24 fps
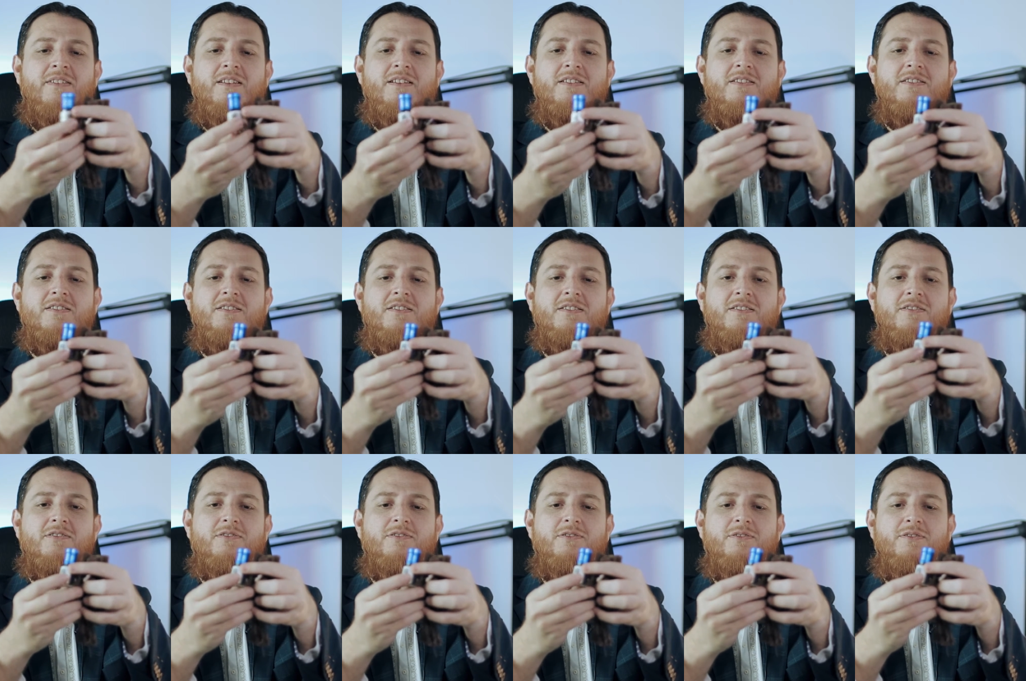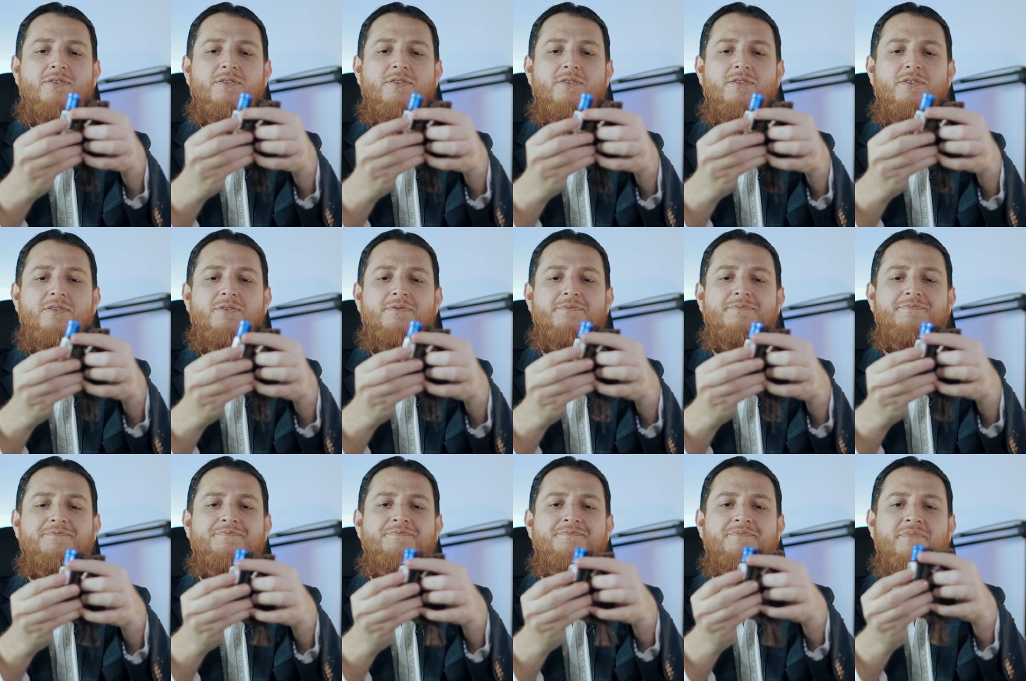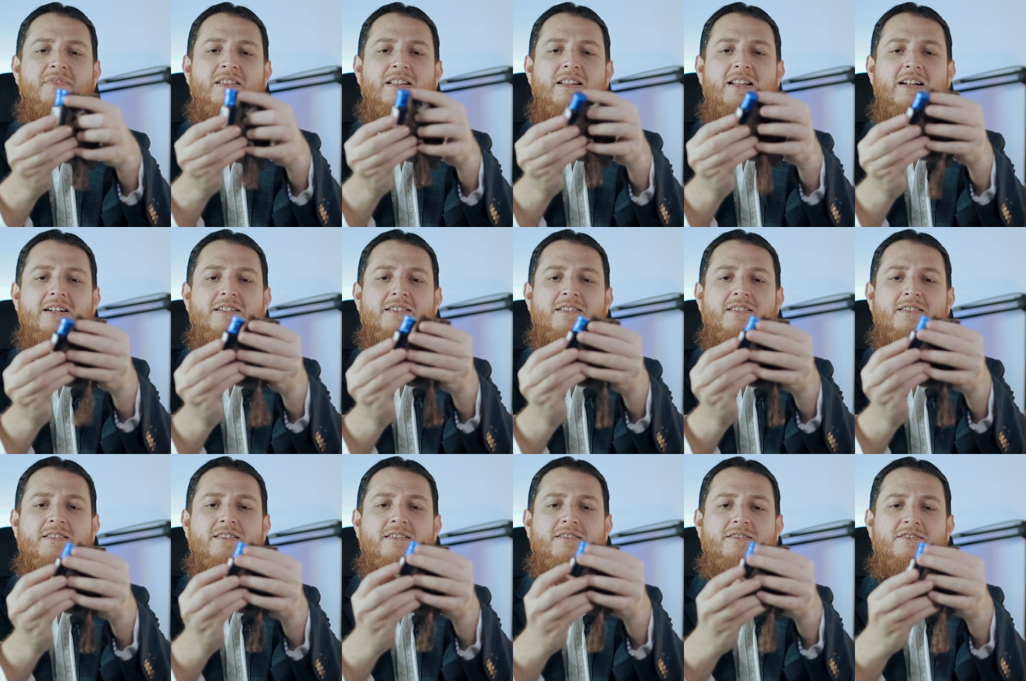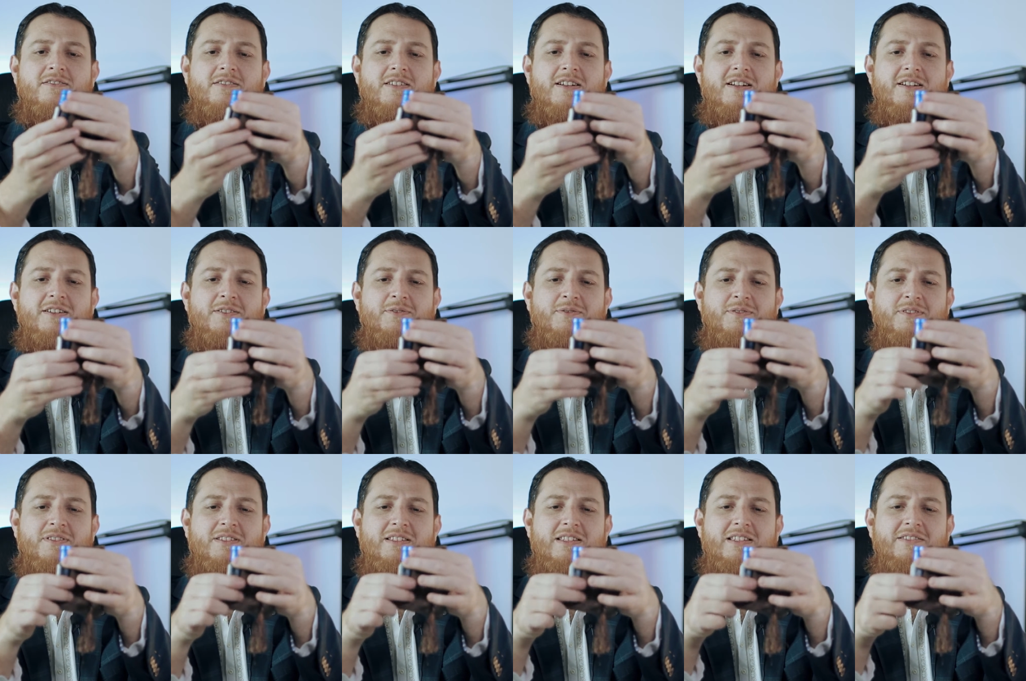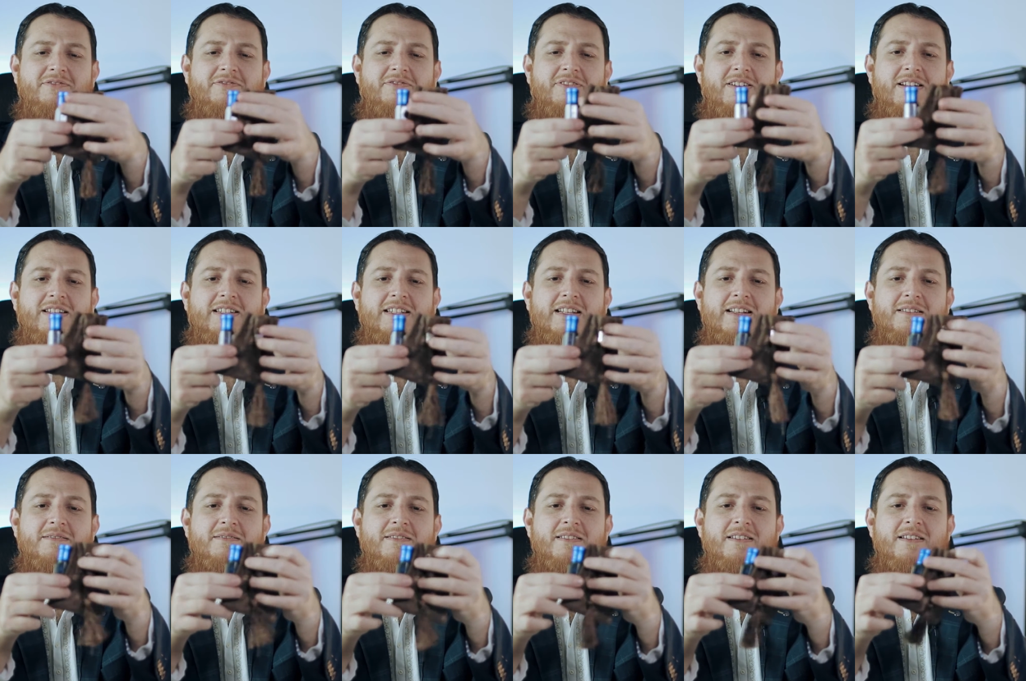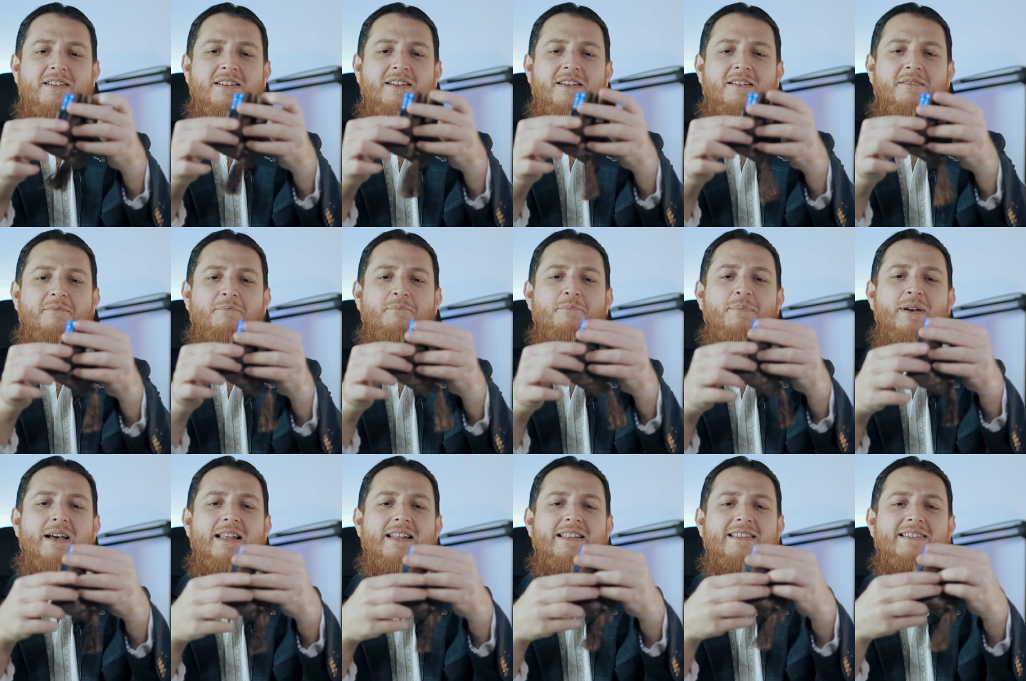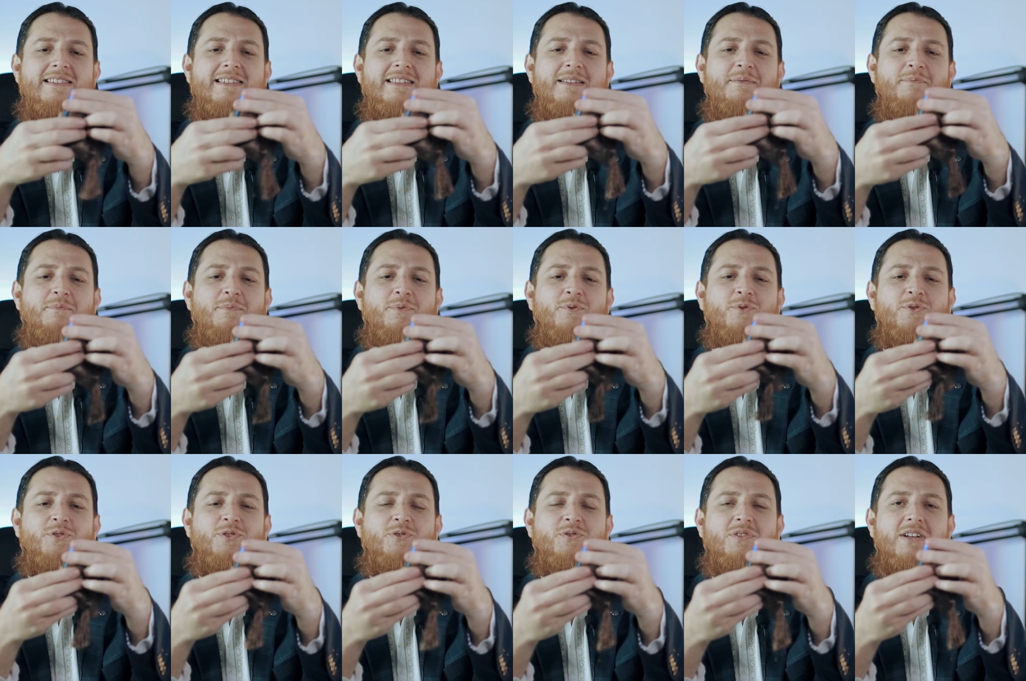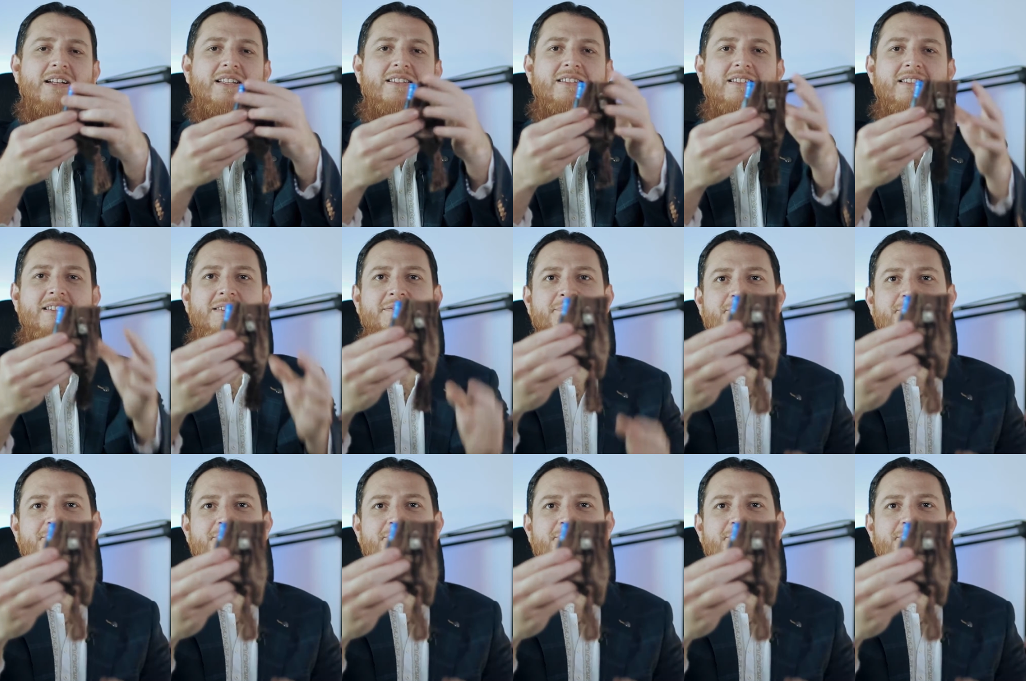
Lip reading: So let's try to see if I can balance them both together.